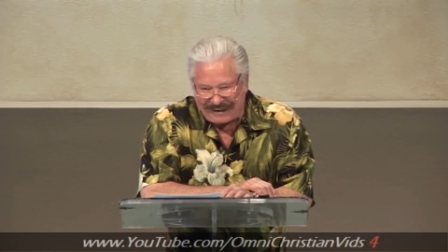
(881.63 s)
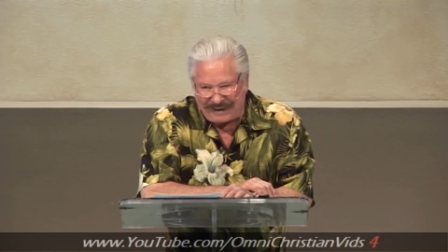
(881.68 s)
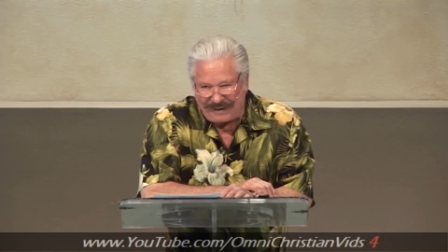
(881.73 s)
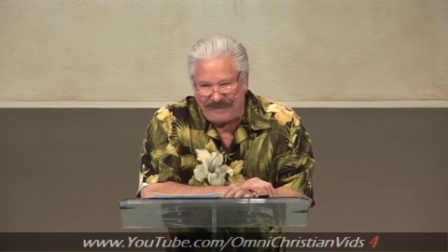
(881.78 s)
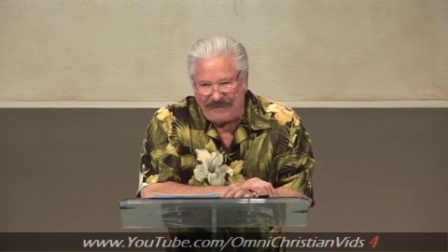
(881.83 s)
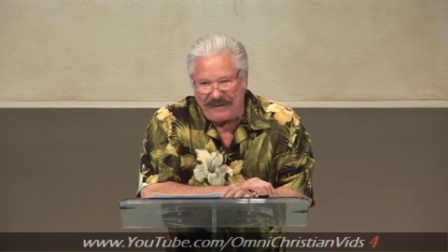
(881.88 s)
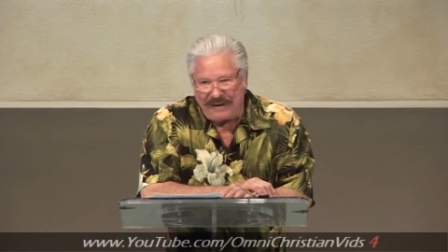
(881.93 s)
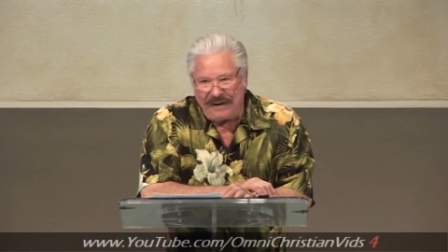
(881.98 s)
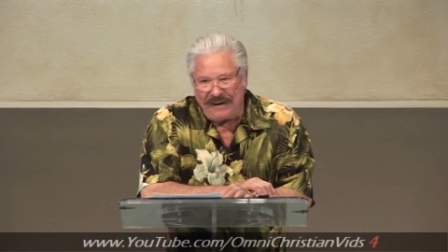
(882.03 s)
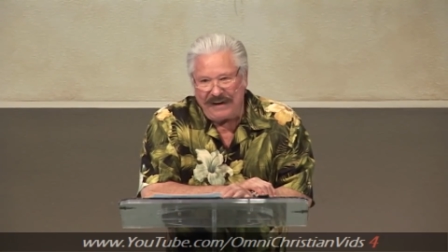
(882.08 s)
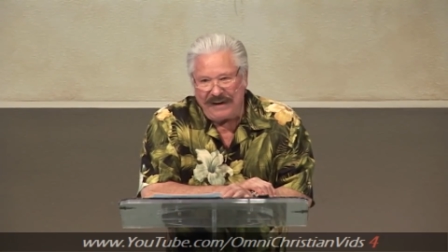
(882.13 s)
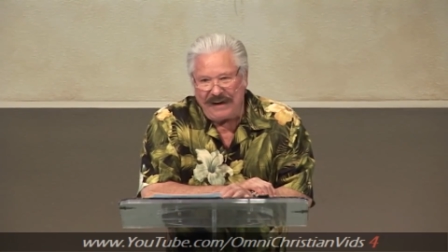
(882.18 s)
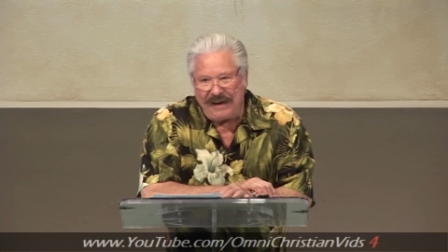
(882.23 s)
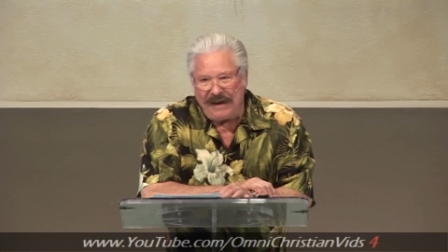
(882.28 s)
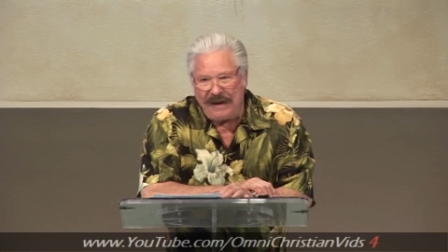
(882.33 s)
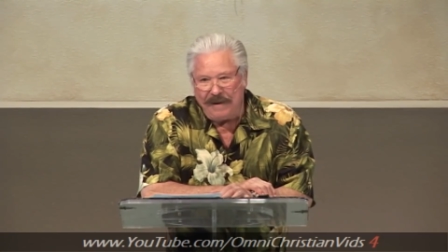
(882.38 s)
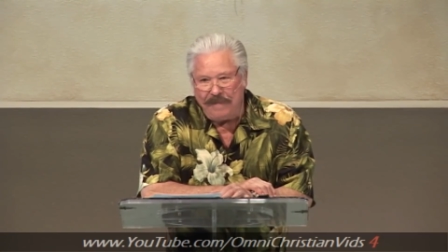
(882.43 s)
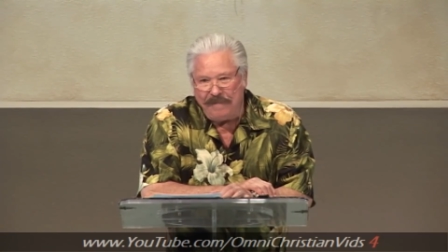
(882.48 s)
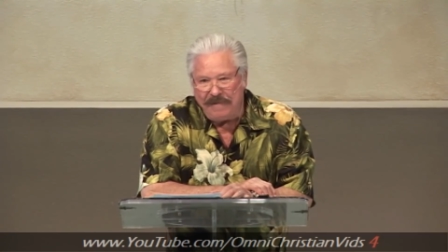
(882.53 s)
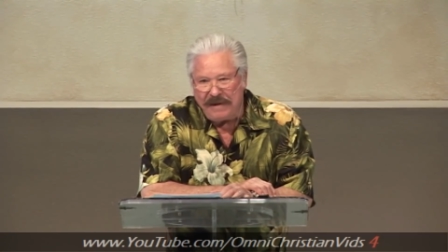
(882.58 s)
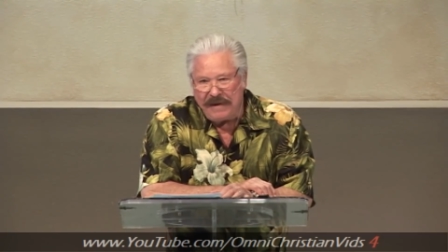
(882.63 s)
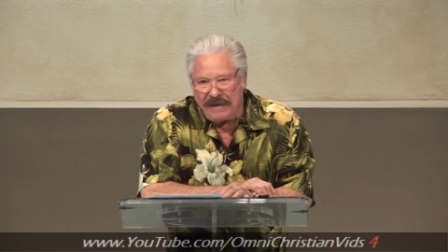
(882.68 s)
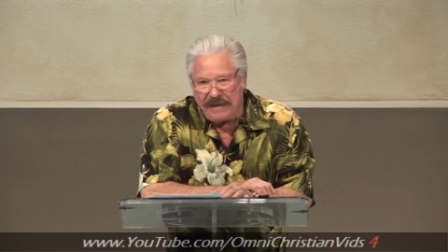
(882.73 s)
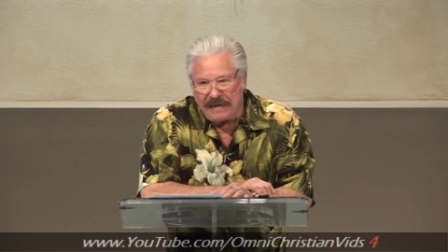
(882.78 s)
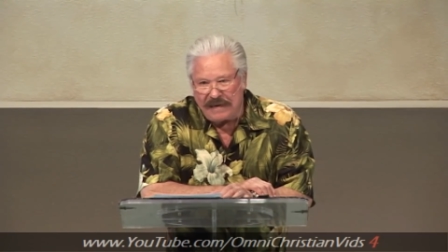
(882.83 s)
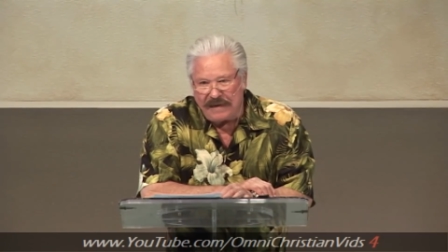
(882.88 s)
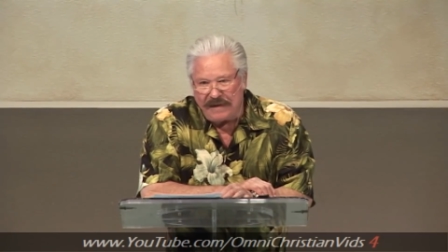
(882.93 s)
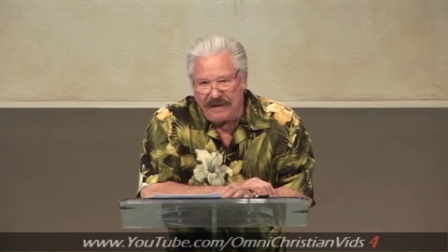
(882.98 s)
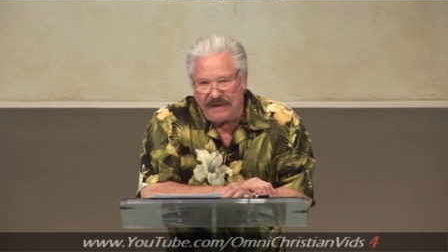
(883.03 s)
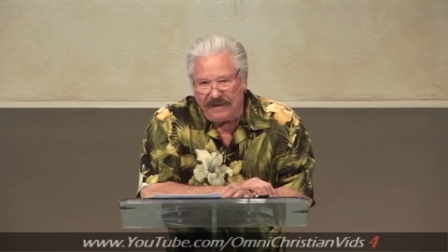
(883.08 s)
of I
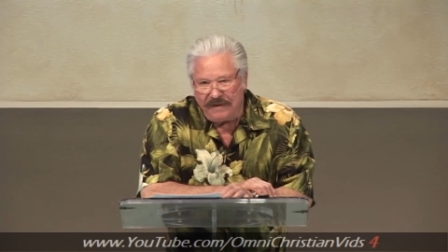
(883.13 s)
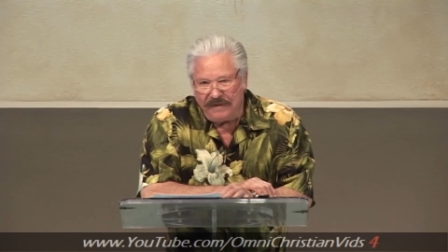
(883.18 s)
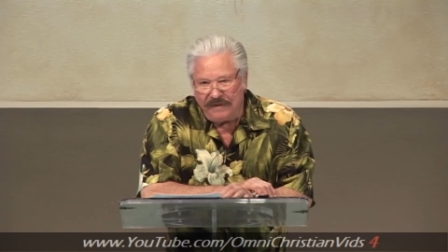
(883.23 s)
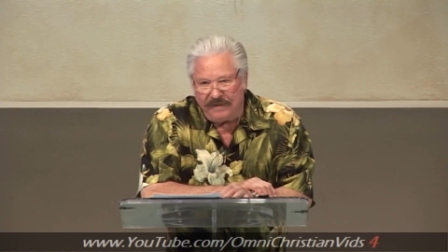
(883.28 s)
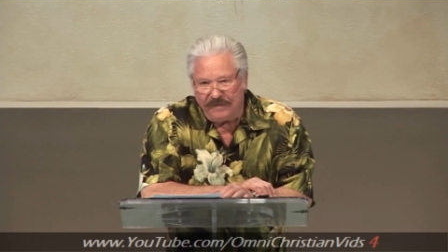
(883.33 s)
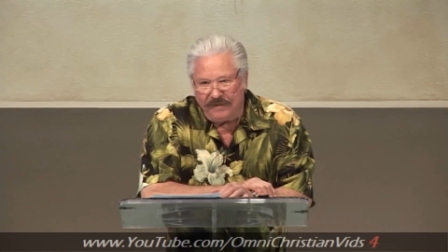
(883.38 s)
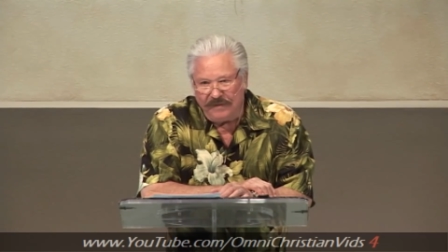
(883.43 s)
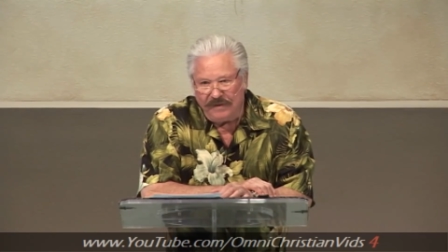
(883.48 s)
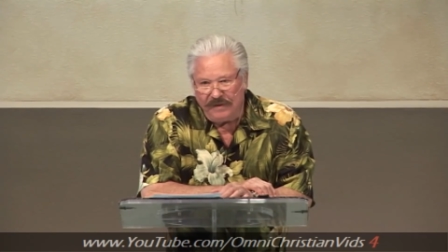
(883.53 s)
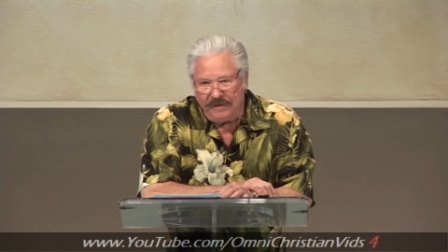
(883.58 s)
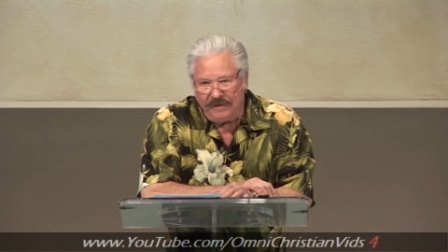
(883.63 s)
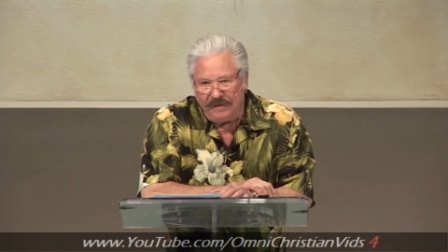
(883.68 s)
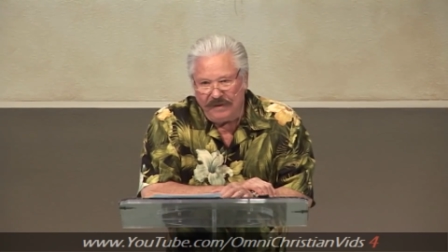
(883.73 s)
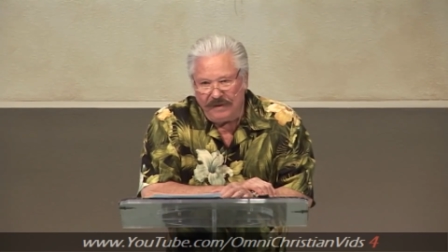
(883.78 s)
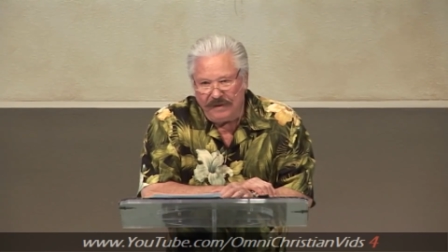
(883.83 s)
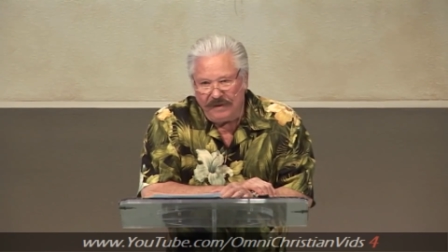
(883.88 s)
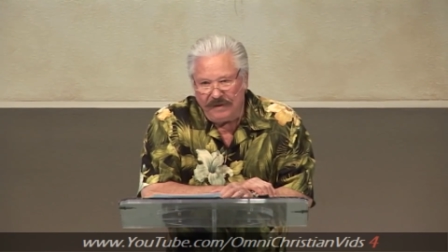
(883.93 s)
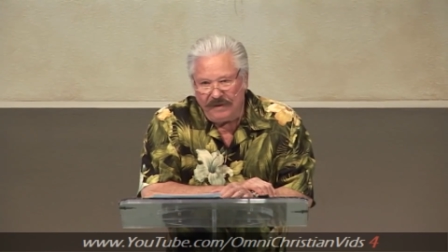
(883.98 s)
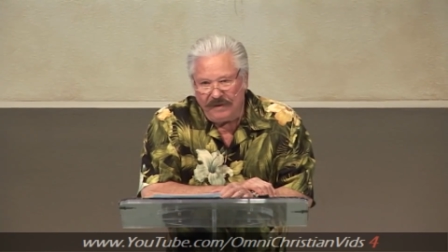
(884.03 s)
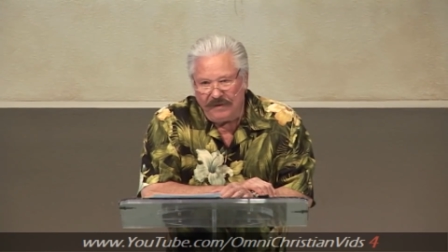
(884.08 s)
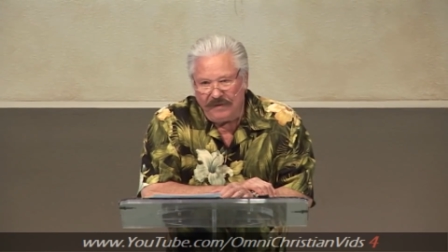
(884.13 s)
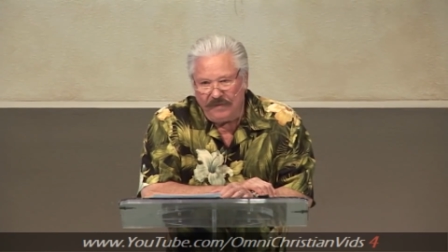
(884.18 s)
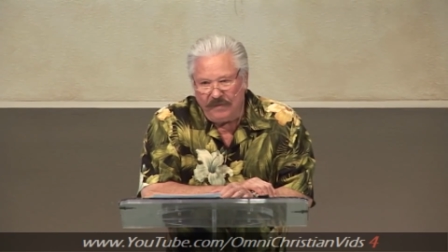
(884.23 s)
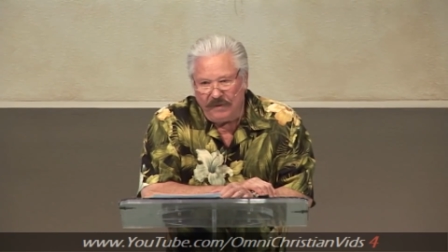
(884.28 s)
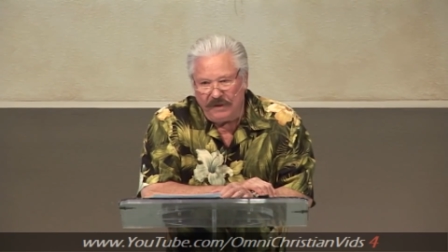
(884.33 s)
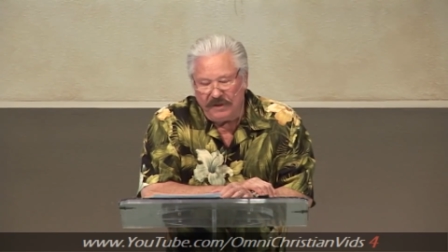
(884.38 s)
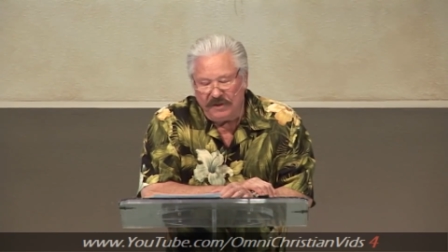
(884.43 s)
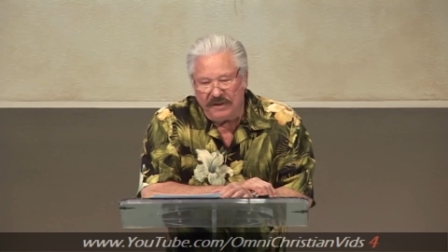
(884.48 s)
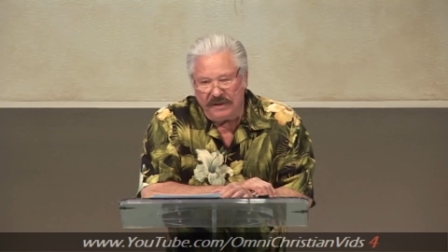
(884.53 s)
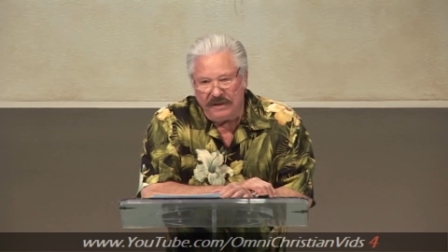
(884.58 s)
me,
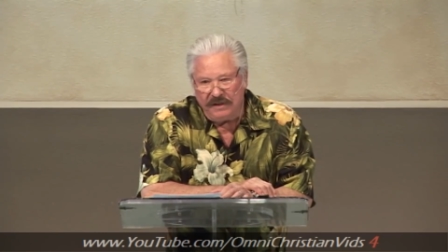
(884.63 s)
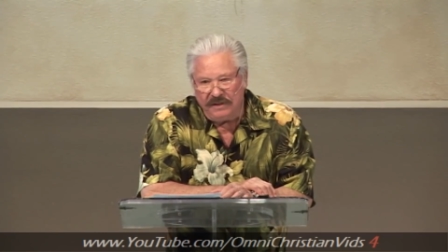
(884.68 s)
which